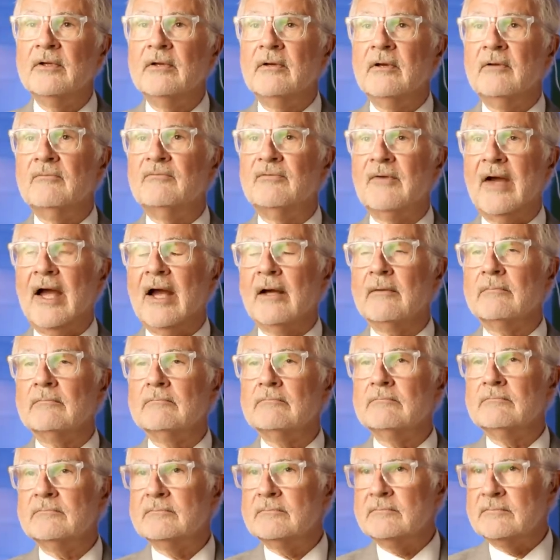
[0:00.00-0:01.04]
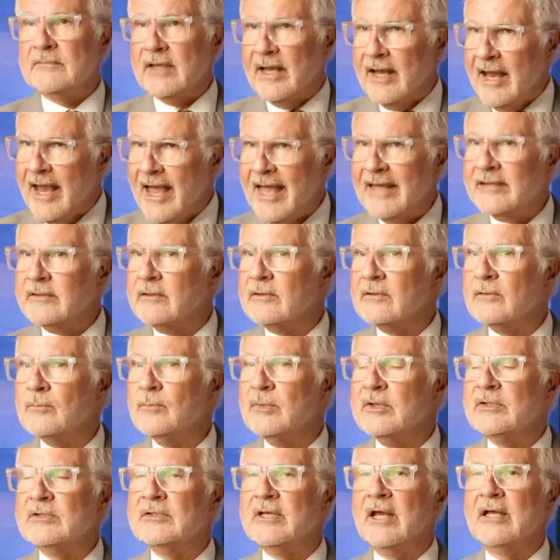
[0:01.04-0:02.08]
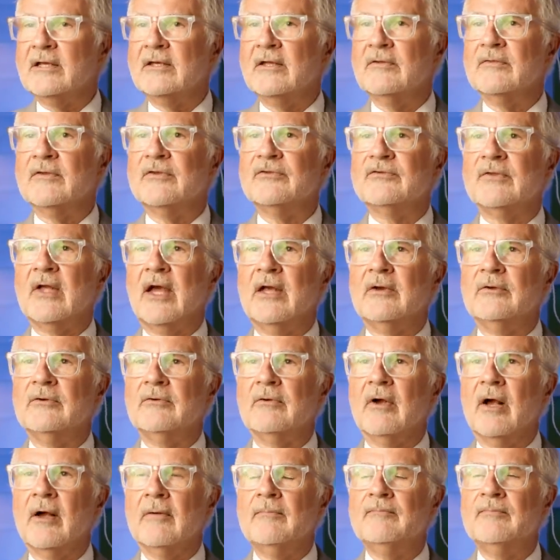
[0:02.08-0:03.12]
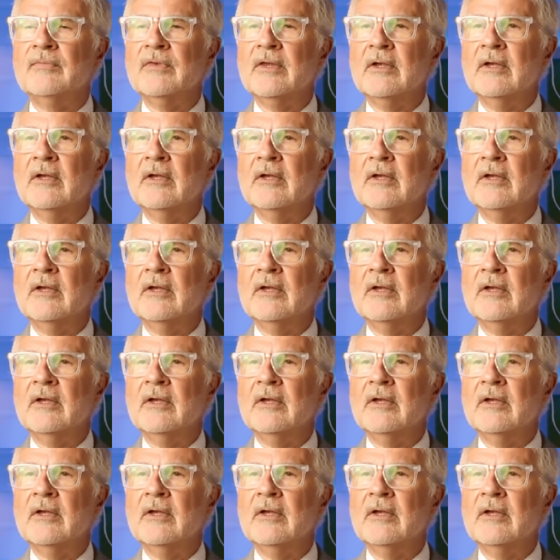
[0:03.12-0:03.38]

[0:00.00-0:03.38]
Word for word: And in fact, they hadn't been taking the statin drug.